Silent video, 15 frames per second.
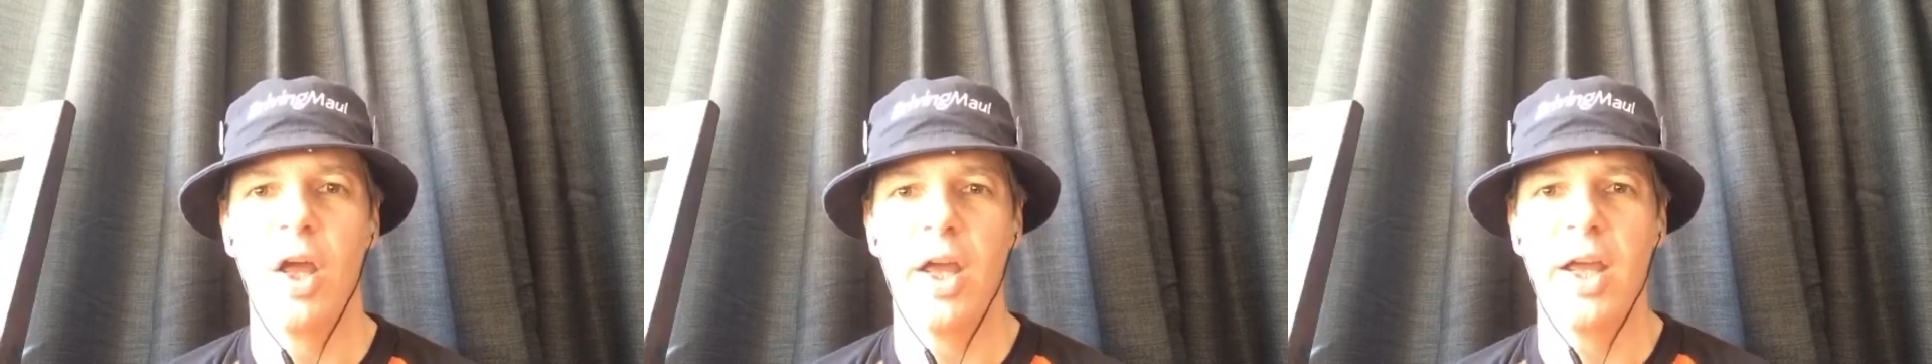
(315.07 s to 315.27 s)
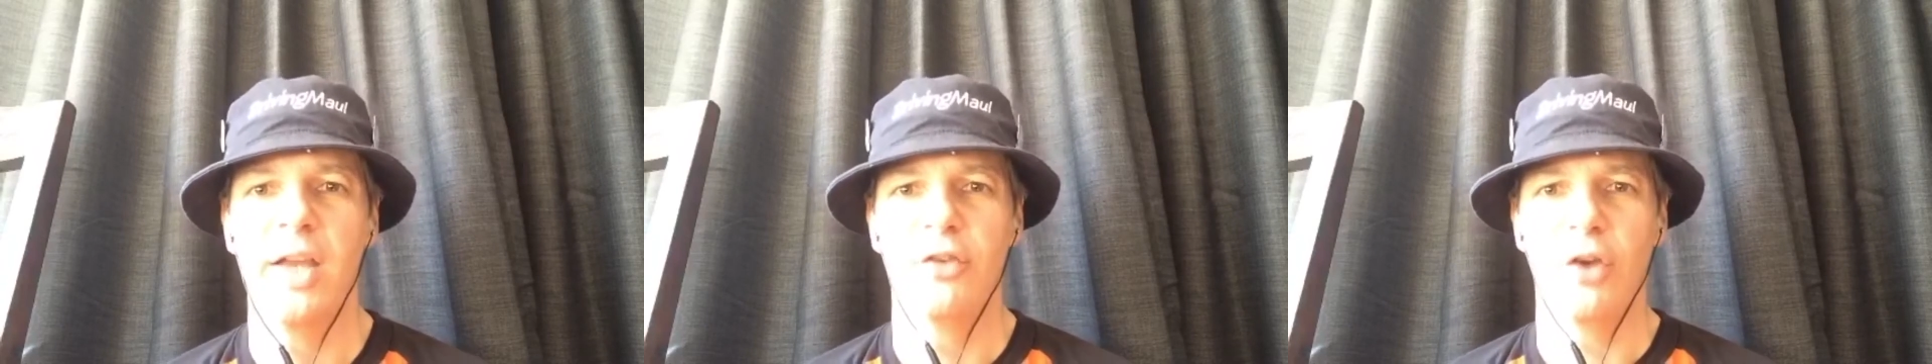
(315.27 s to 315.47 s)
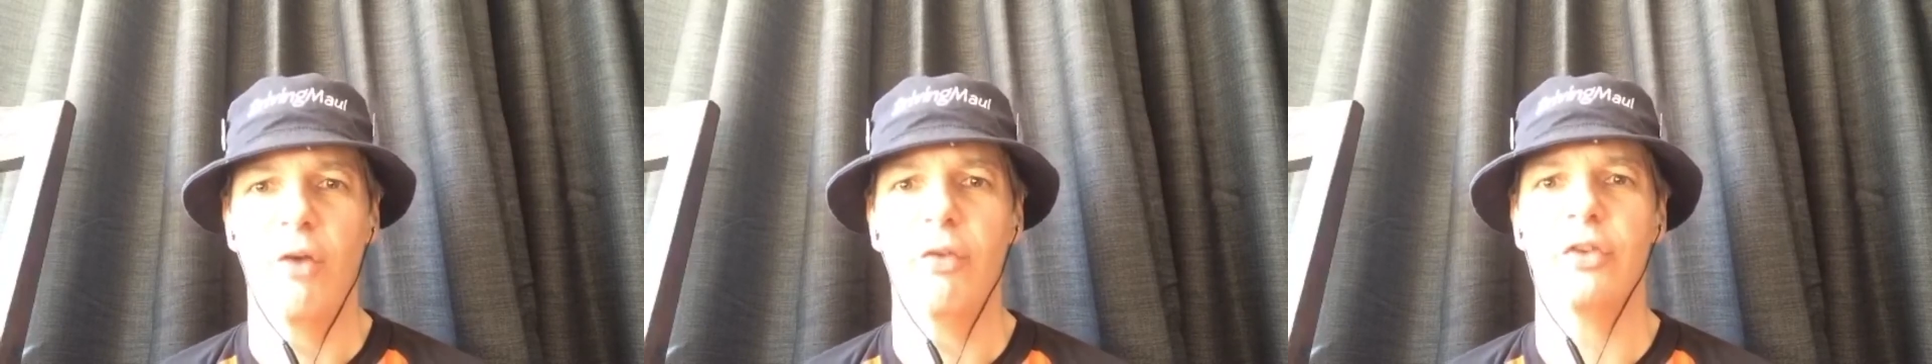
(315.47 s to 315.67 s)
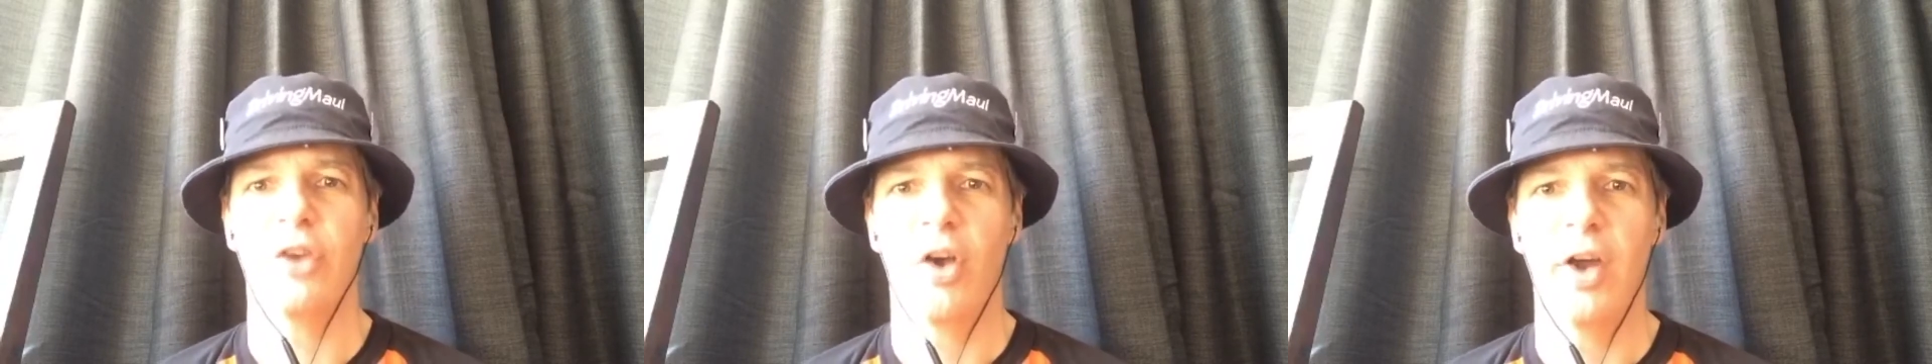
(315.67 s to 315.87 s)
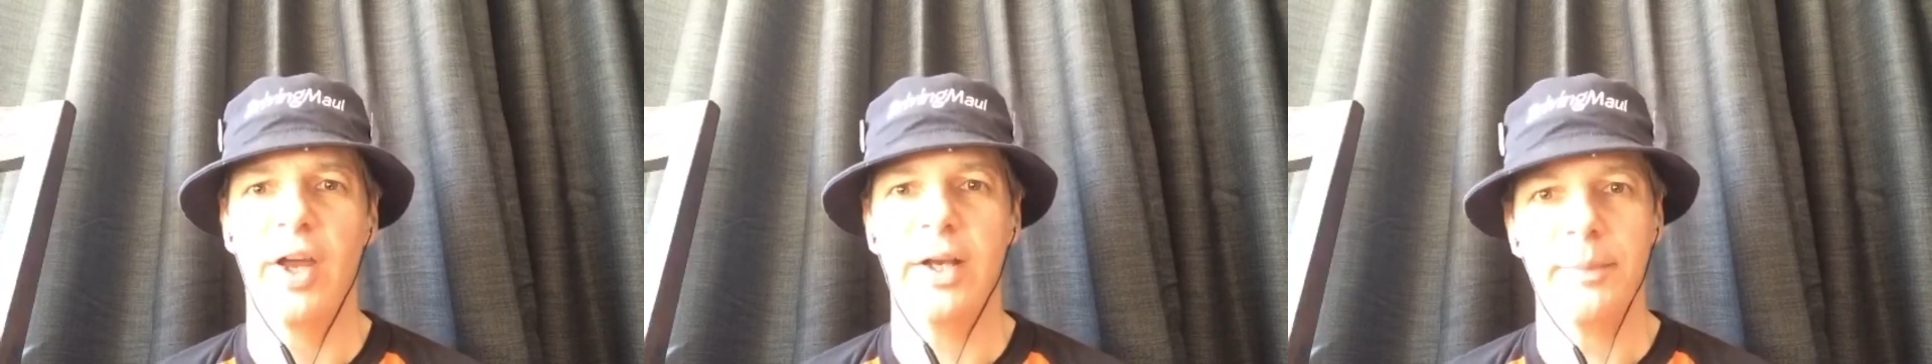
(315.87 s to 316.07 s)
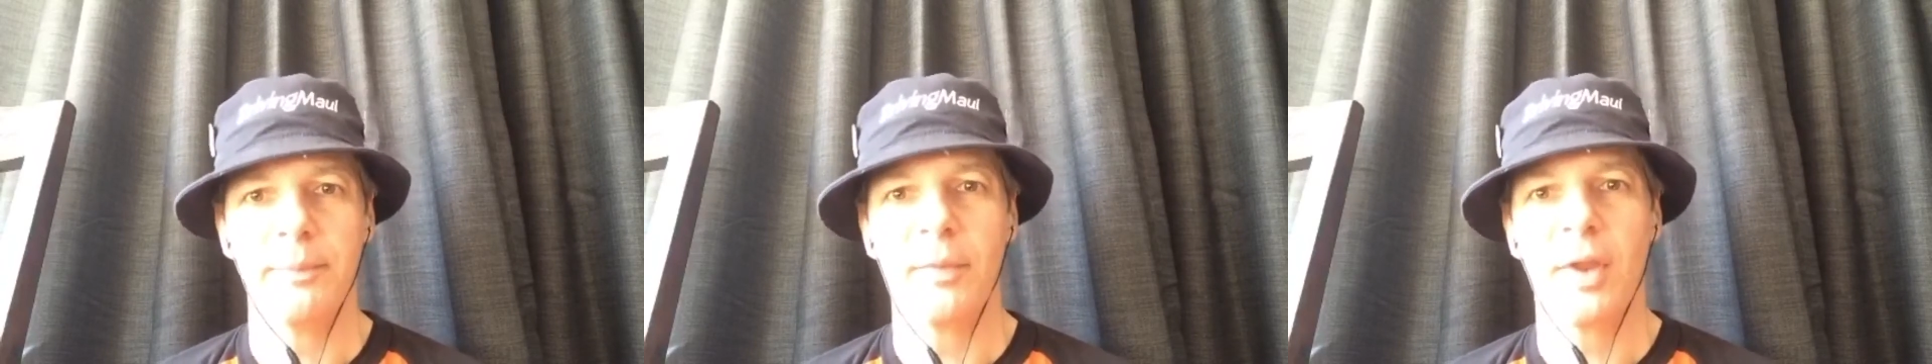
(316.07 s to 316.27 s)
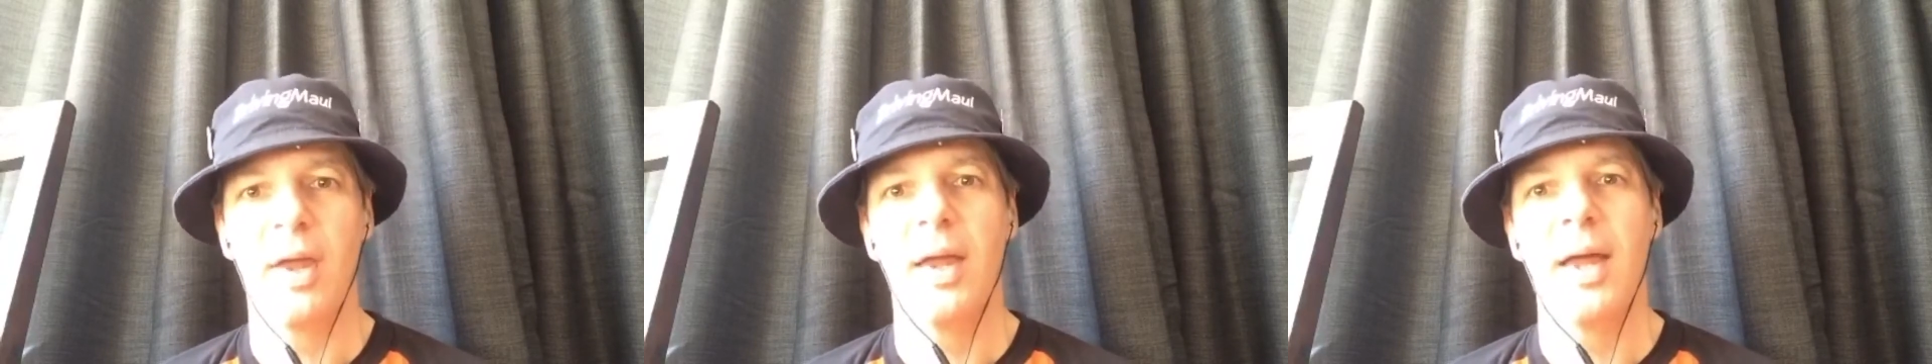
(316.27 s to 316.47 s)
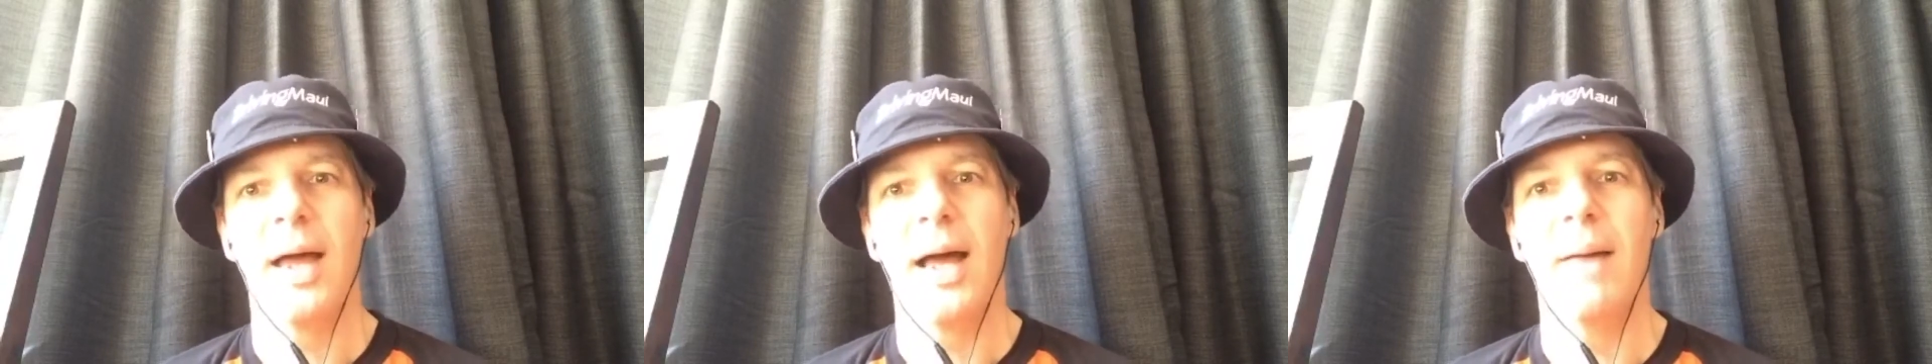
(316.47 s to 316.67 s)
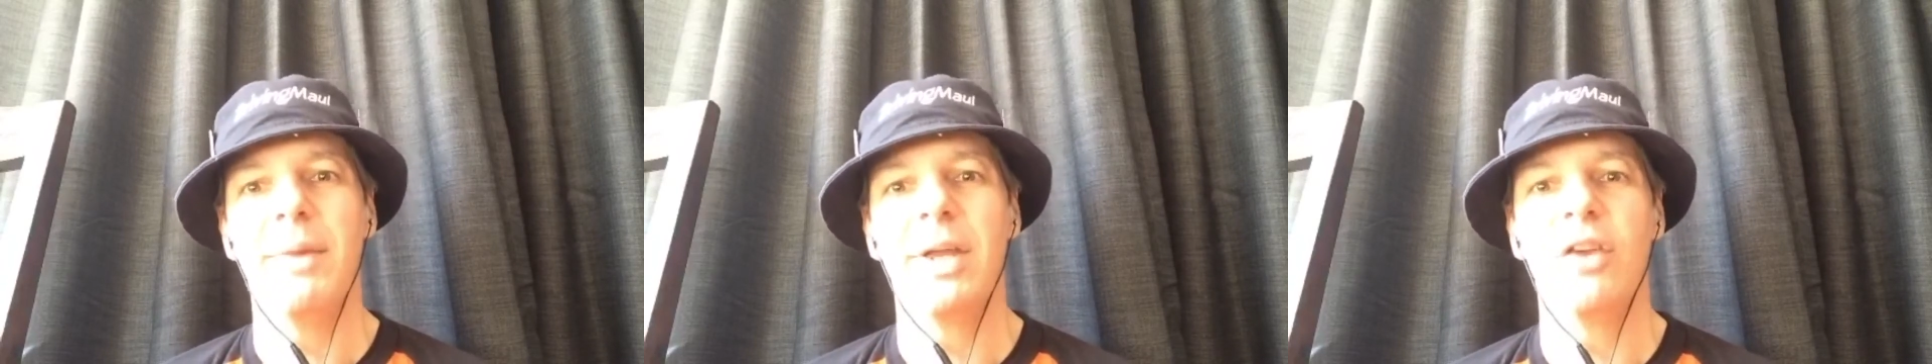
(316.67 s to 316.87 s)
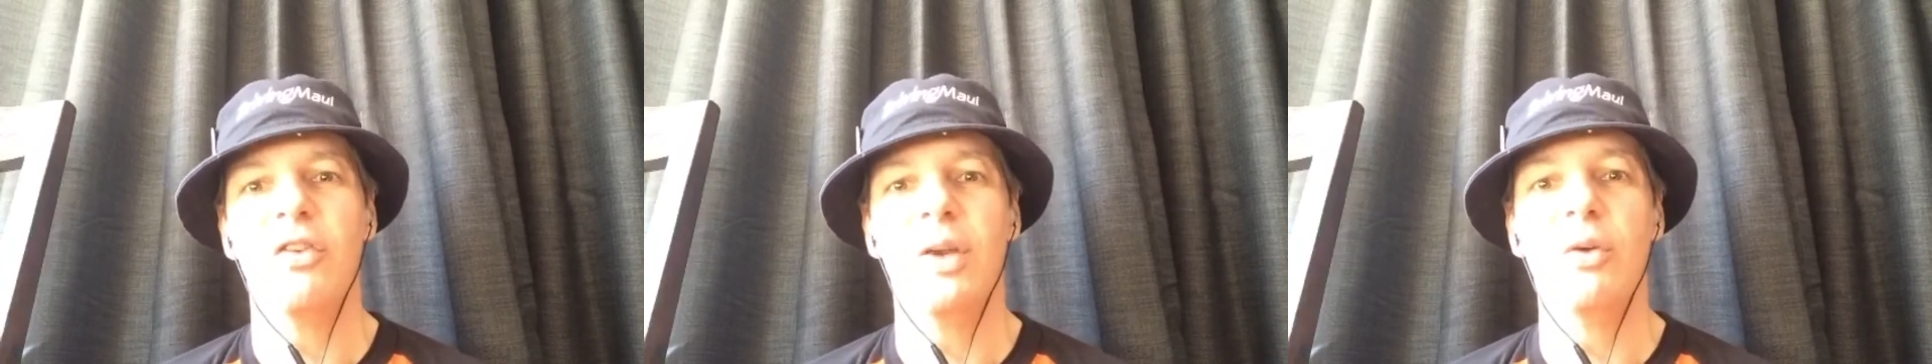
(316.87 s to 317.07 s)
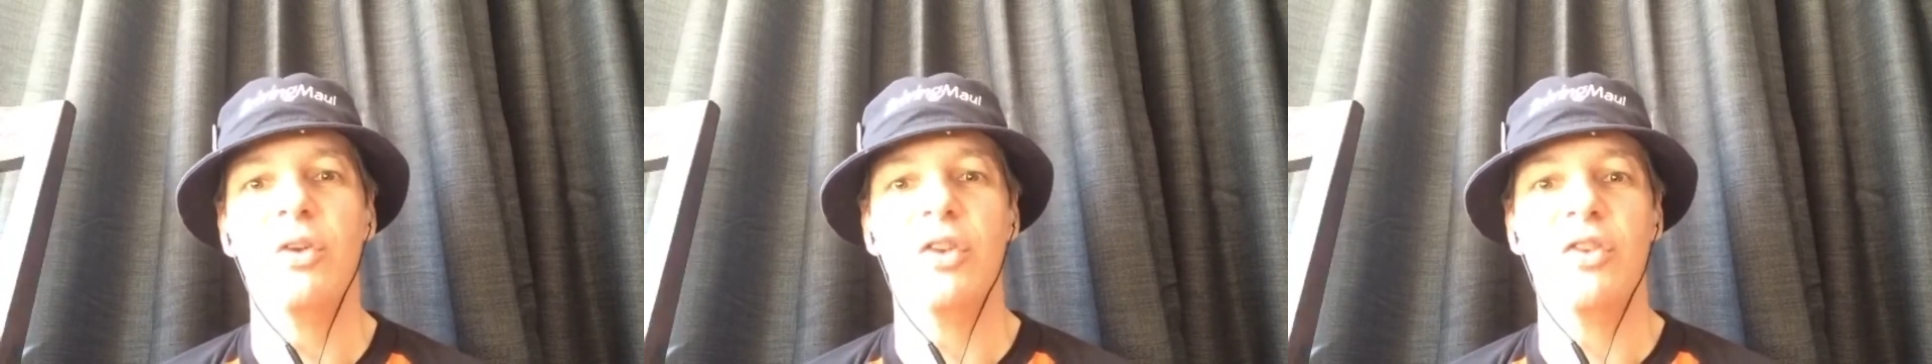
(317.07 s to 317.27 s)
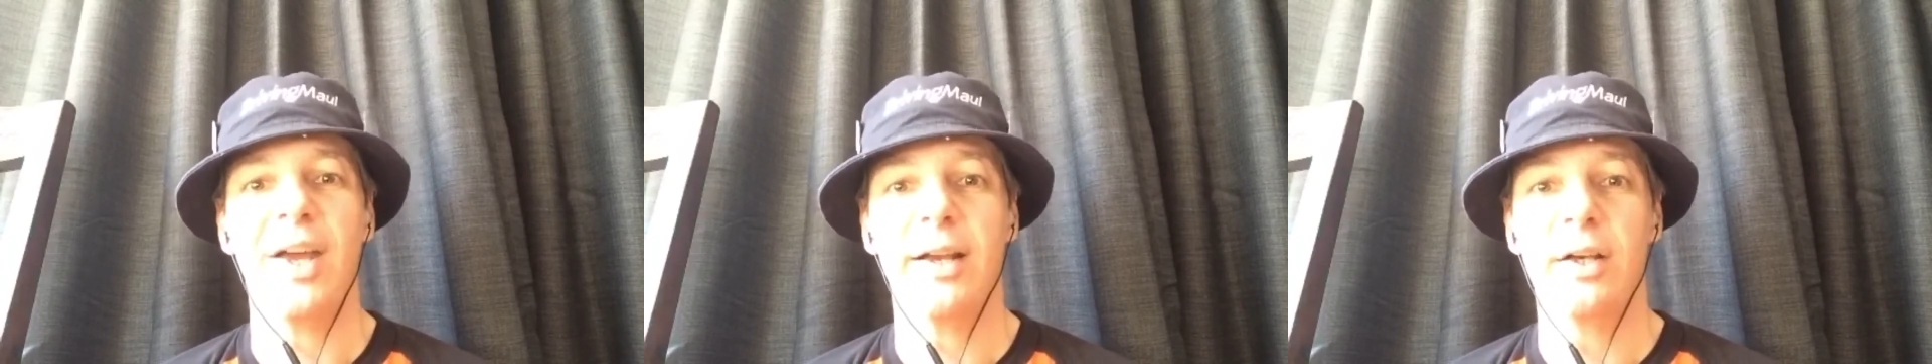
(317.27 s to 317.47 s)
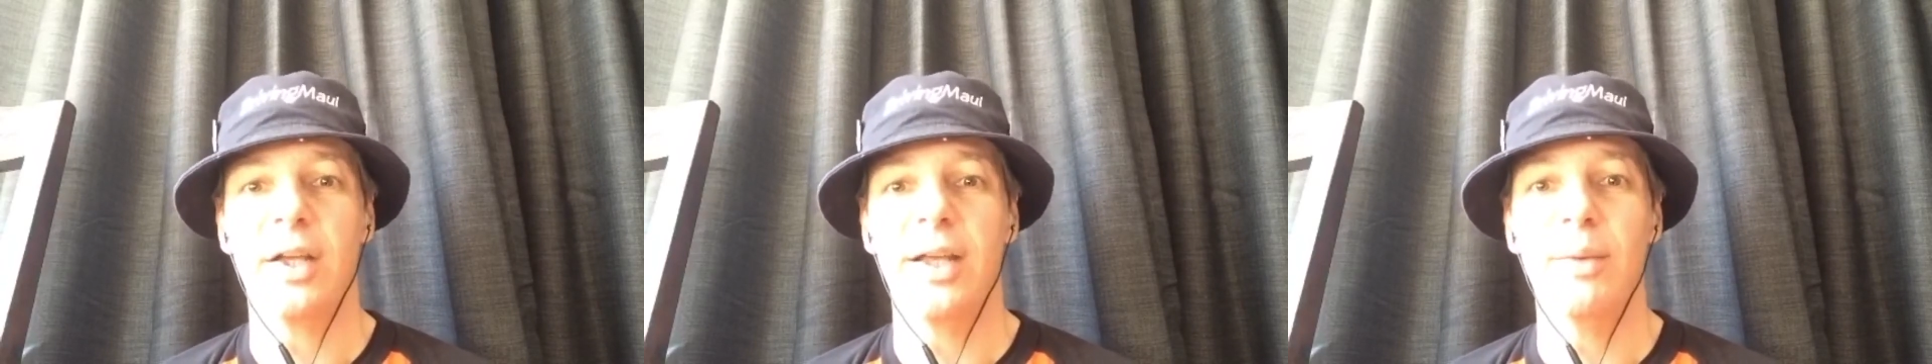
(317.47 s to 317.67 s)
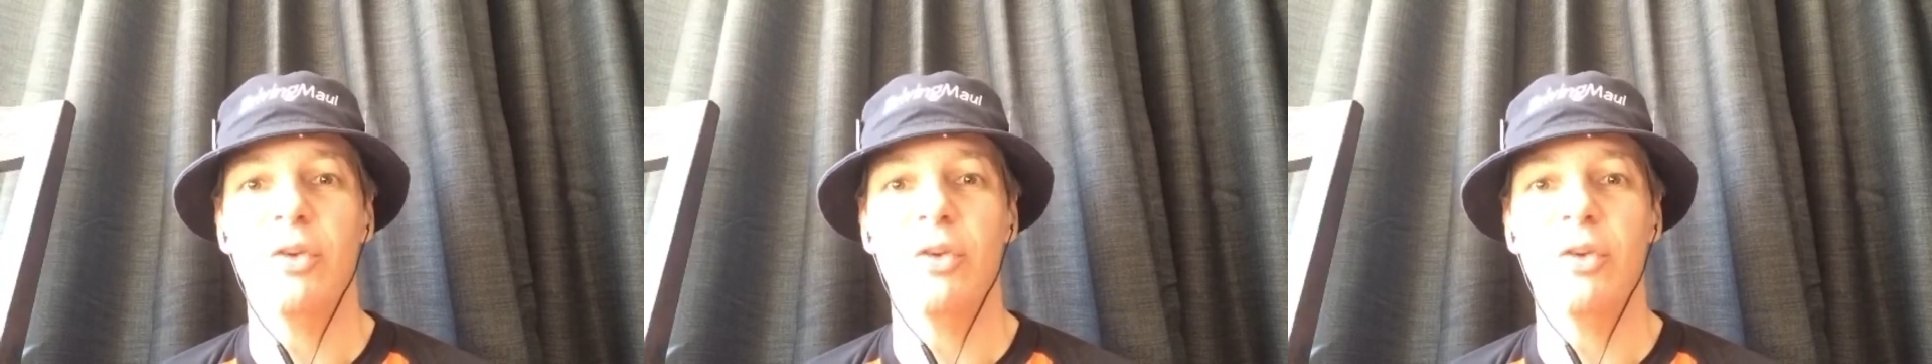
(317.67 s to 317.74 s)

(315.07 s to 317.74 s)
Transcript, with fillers: he's offside, uh, because he was a tackler.